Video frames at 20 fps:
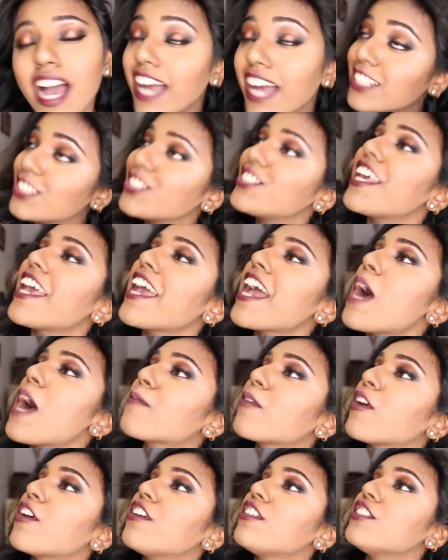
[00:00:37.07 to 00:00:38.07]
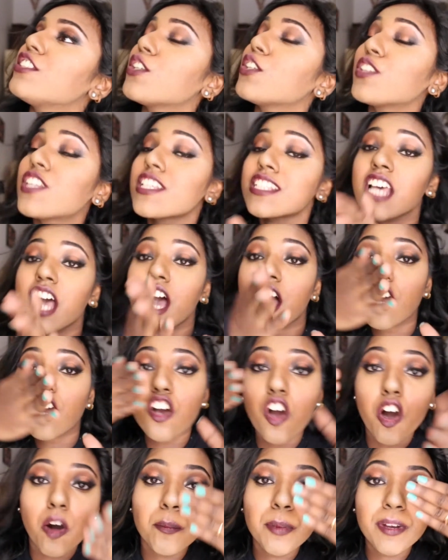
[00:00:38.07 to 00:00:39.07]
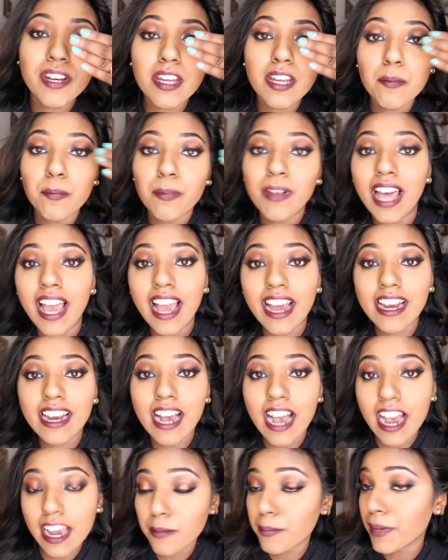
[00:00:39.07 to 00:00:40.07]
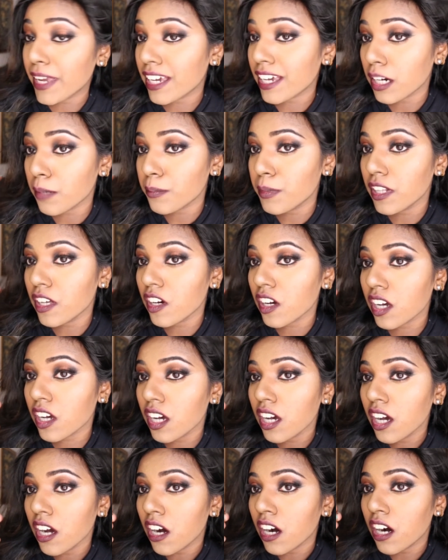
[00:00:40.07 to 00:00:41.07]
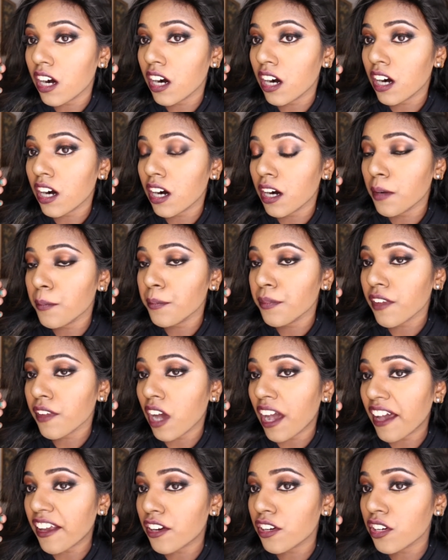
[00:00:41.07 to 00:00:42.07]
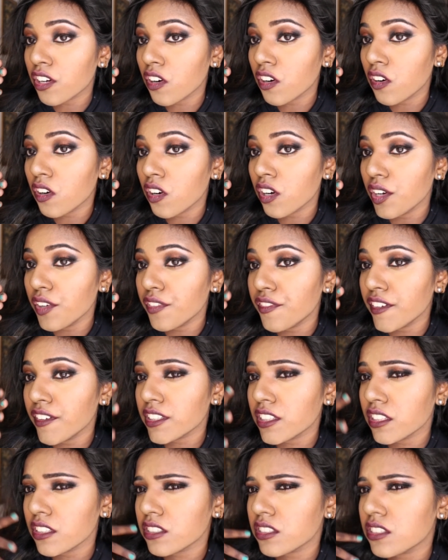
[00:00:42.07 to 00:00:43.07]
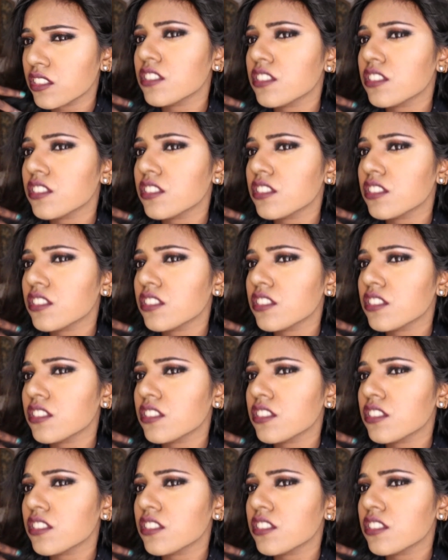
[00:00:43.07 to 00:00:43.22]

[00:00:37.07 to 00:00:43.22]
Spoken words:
and today I'm going to do this coppery black eye makeup look. I don't know if it is